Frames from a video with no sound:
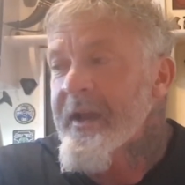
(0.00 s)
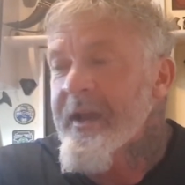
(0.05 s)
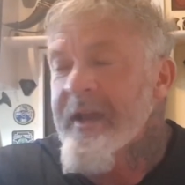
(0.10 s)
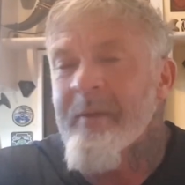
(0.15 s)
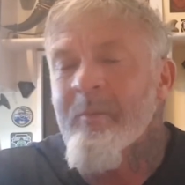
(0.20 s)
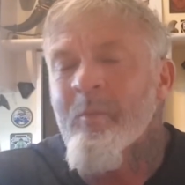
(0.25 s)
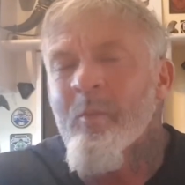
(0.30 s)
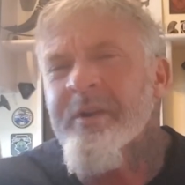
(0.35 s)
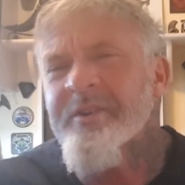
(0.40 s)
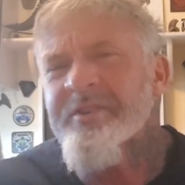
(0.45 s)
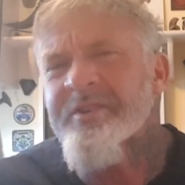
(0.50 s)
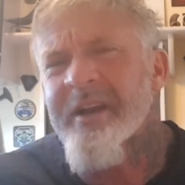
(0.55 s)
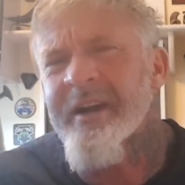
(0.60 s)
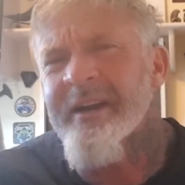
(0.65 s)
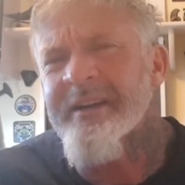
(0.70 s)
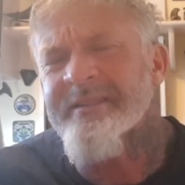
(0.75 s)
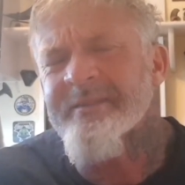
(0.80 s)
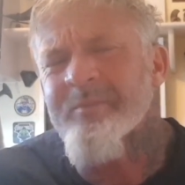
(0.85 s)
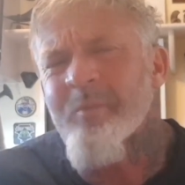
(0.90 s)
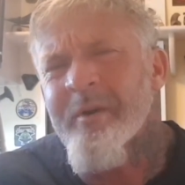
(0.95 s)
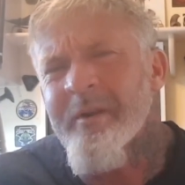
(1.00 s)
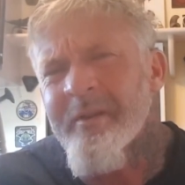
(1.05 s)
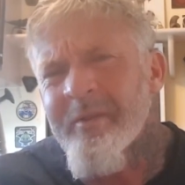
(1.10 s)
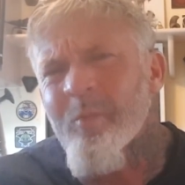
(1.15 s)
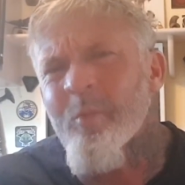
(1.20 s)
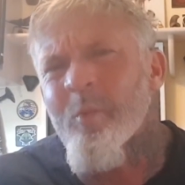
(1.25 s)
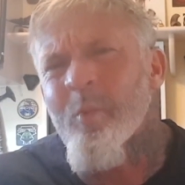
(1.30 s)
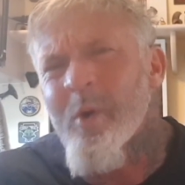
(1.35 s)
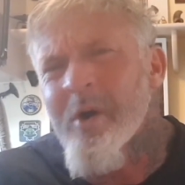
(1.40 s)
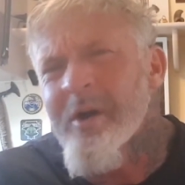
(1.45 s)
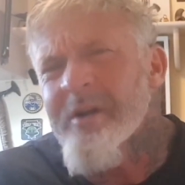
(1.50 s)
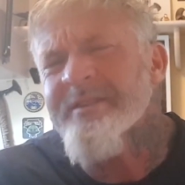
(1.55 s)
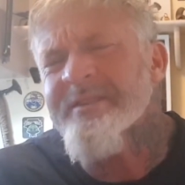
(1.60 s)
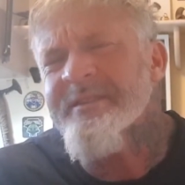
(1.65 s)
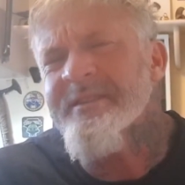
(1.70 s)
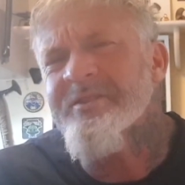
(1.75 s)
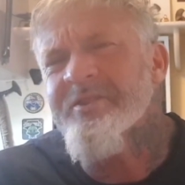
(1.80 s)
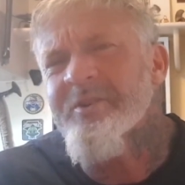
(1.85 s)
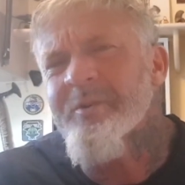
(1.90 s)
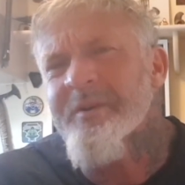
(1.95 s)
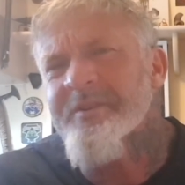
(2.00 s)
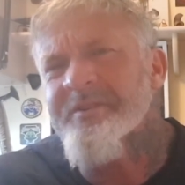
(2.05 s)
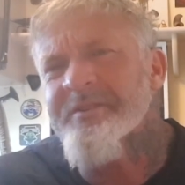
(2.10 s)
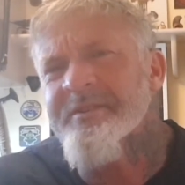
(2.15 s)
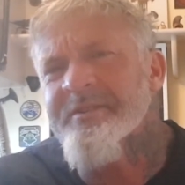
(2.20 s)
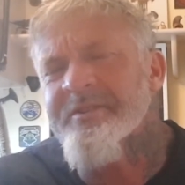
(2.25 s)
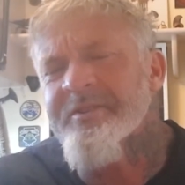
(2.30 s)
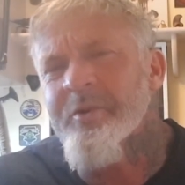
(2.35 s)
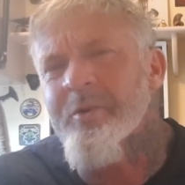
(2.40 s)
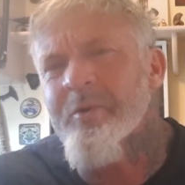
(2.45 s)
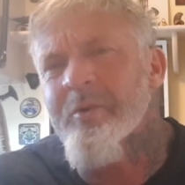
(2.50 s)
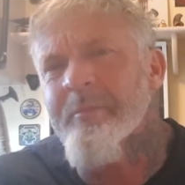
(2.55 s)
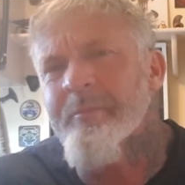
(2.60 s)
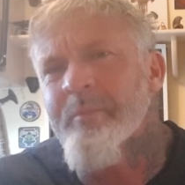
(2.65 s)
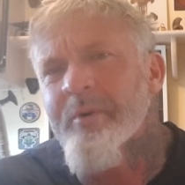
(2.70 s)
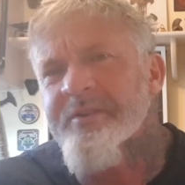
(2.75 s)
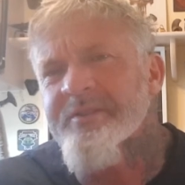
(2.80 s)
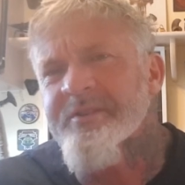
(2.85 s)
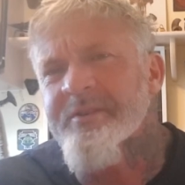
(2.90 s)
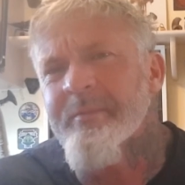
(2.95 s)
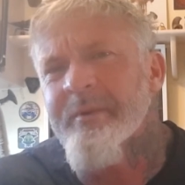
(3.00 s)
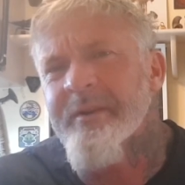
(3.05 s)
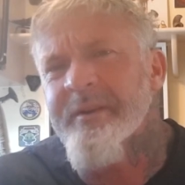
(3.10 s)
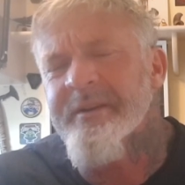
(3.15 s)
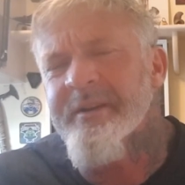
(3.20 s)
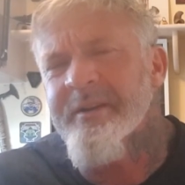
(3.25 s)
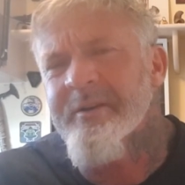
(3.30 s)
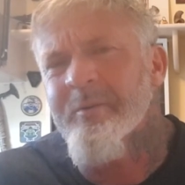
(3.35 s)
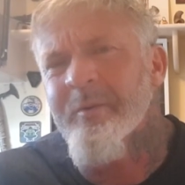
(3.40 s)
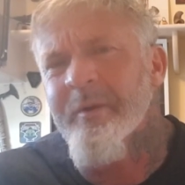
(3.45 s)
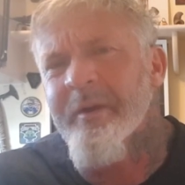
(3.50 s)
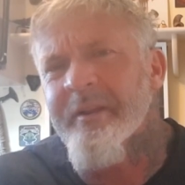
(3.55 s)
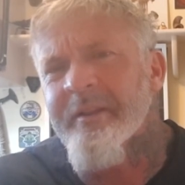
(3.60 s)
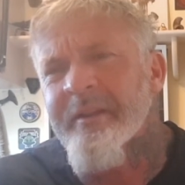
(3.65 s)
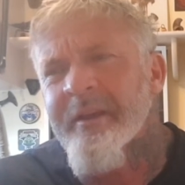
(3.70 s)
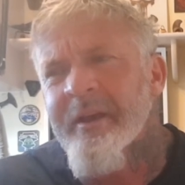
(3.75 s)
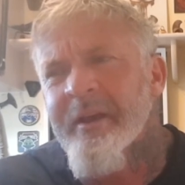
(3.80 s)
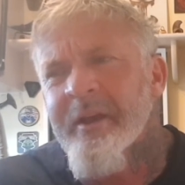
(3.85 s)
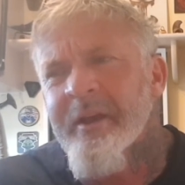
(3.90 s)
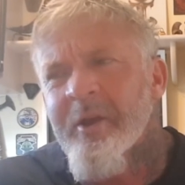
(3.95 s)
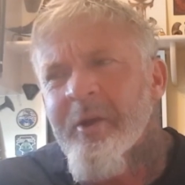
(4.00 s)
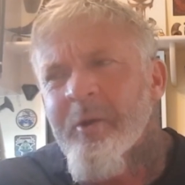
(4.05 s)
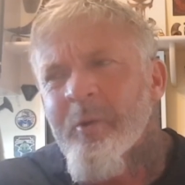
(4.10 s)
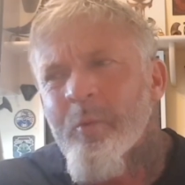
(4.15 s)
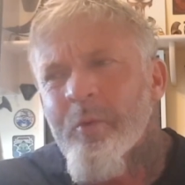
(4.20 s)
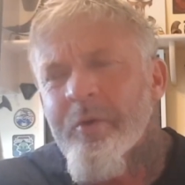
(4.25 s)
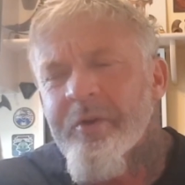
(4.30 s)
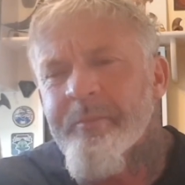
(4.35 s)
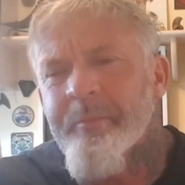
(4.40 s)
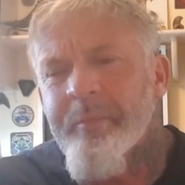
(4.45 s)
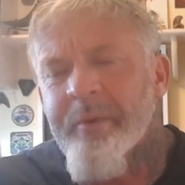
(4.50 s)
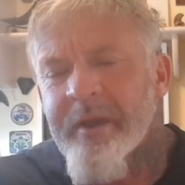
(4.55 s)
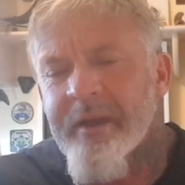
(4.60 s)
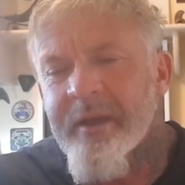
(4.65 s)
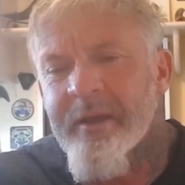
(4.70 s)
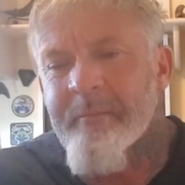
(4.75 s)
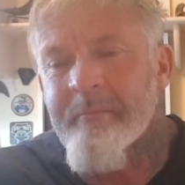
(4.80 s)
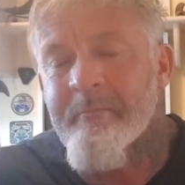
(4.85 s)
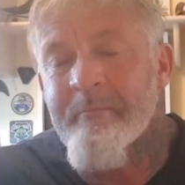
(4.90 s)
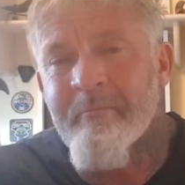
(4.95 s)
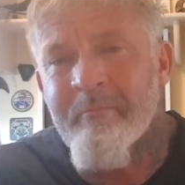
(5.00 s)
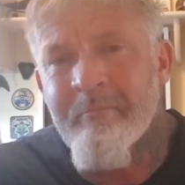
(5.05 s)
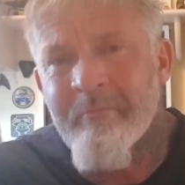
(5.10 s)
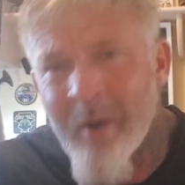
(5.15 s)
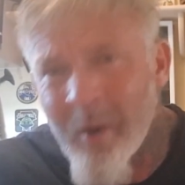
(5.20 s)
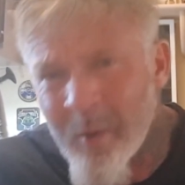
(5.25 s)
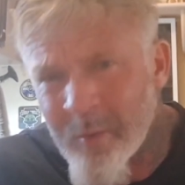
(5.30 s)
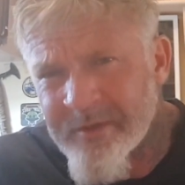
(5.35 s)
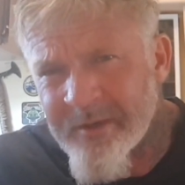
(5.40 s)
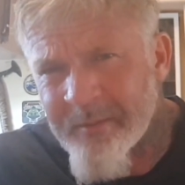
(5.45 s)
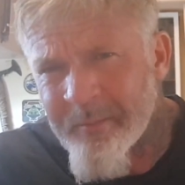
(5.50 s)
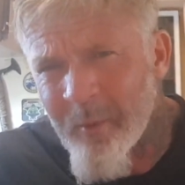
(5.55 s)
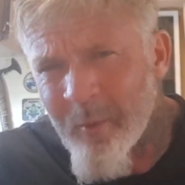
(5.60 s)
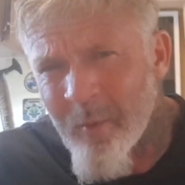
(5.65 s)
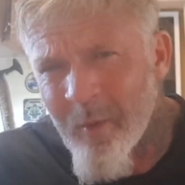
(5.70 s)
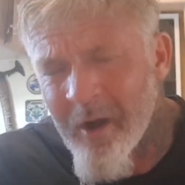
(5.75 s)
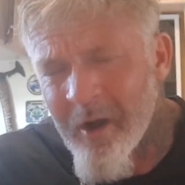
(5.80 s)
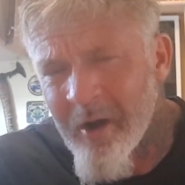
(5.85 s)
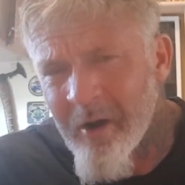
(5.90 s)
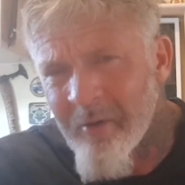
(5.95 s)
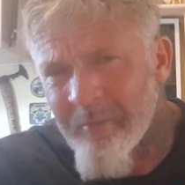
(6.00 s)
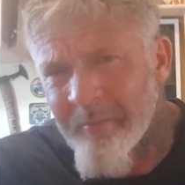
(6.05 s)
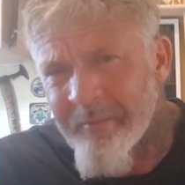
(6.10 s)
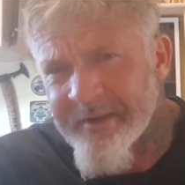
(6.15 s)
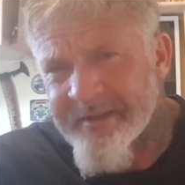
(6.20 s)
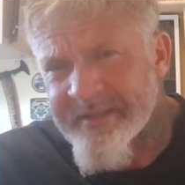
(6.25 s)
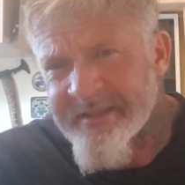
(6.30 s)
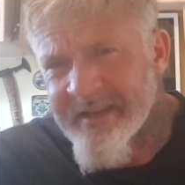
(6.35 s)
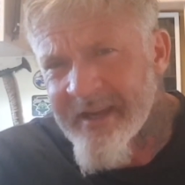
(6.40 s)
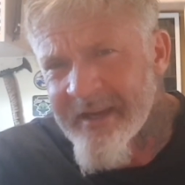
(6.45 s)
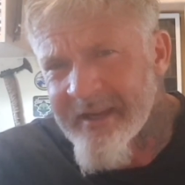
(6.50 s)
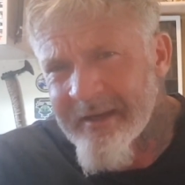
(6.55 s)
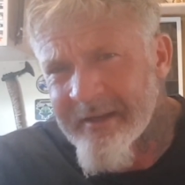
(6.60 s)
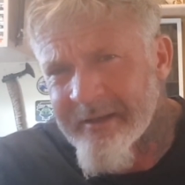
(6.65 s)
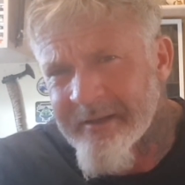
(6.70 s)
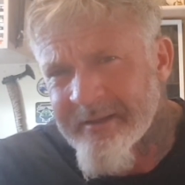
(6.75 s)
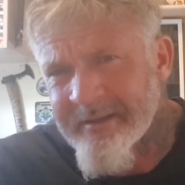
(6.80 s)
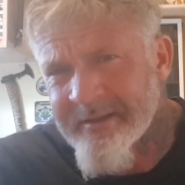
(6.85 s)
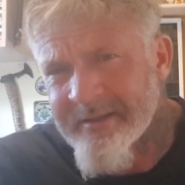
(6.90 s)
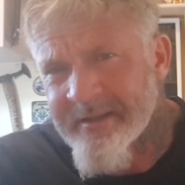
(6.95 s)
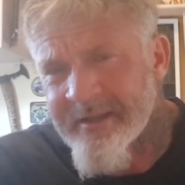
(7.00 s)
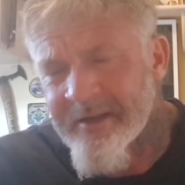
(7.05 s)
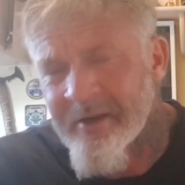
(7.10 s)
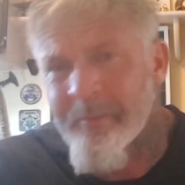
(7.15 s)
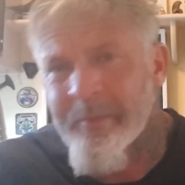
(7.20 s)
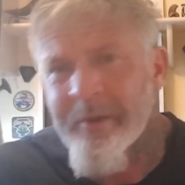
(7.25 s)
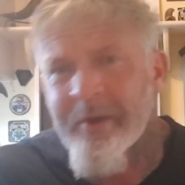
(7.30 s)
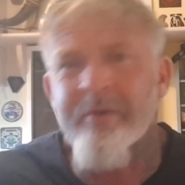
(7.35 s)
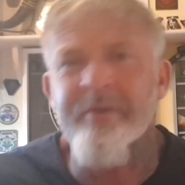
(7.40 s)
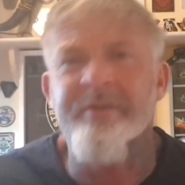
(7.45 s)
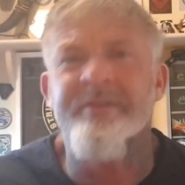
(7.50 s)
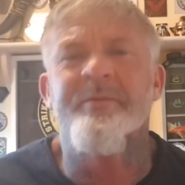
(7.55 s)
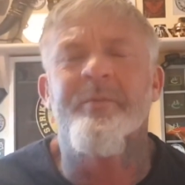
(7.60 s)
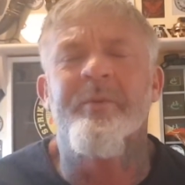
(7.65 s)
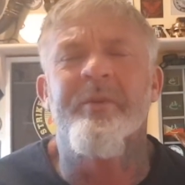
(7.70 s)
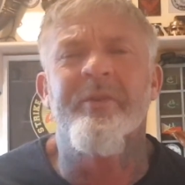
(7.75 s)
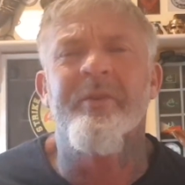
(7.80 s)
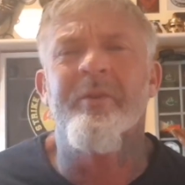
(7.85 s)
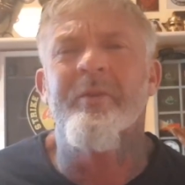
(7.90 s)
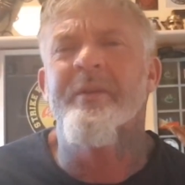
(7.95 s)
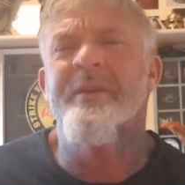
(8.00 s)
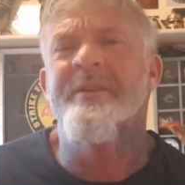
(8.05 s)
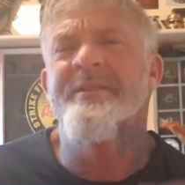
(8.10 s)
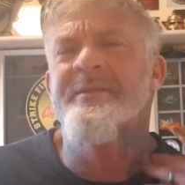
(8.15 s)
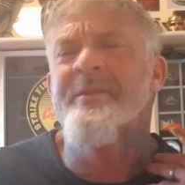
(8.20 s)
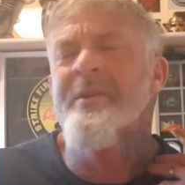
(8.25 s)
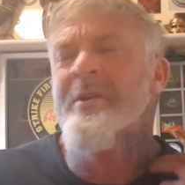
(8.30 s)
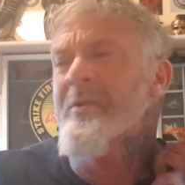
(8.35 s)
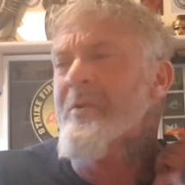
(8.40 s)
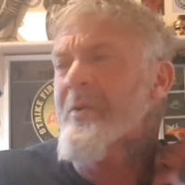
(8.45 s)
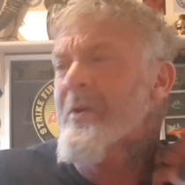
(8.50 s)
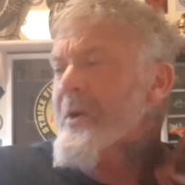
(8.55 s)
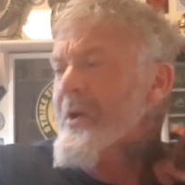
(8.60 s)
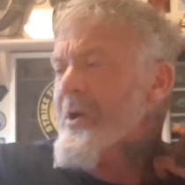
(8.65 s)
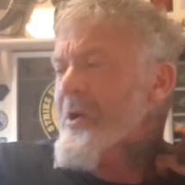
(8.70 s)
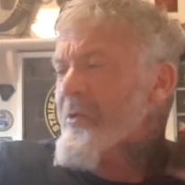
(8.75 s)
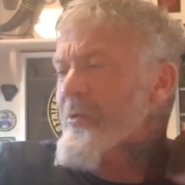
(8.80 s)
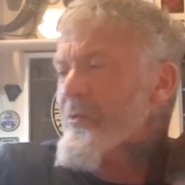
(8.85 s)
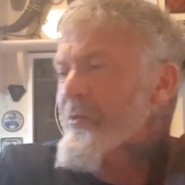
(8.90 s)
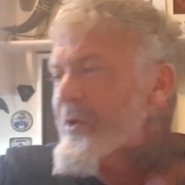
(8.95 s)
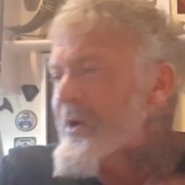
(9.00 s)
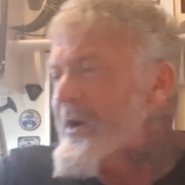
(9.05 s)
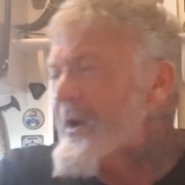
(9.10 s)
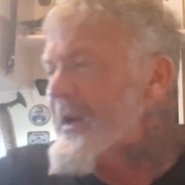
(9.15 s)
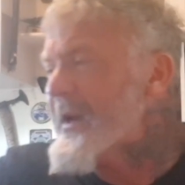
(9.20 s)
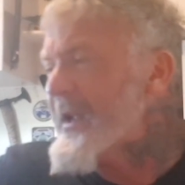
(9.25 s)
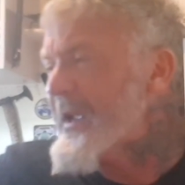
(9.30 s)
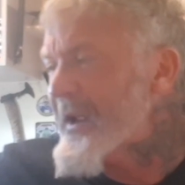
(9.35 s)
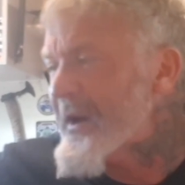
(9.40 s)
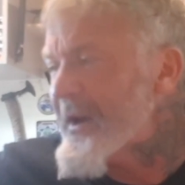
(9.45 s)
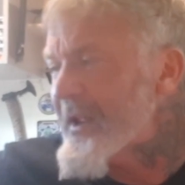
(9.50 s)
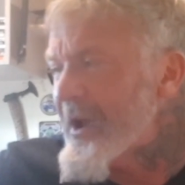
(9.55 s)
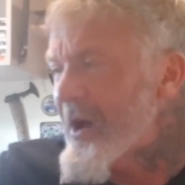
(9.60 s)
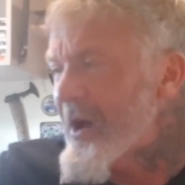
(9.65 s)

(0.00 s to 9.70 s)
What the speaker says: In which case, one of the worst situations that you could possibly deal with would be multiple armed assailants. And I'll be honest with you, there's not really any